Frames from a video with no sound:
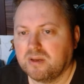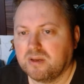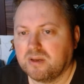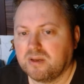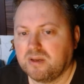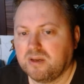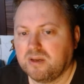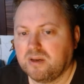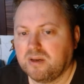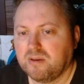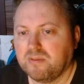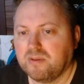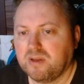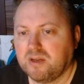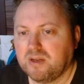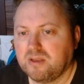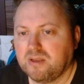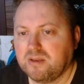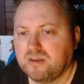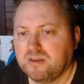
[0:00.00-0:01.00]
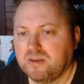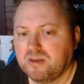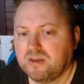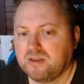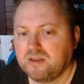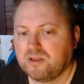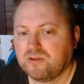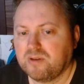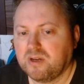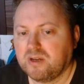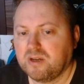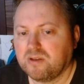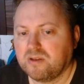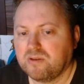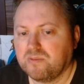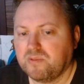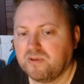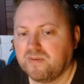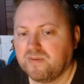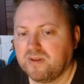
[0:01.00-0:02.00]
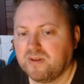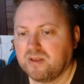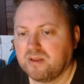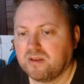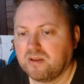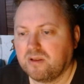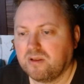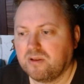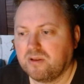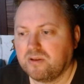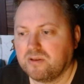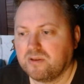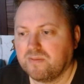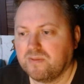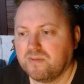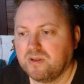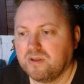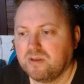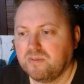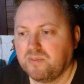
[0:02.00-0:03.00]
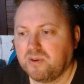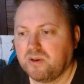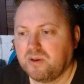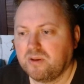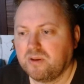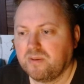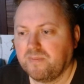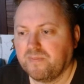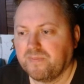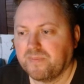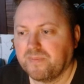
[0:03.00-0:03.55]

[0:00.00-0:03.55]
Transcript: Yeah, knight d6, trying to prevent loss of this pawn.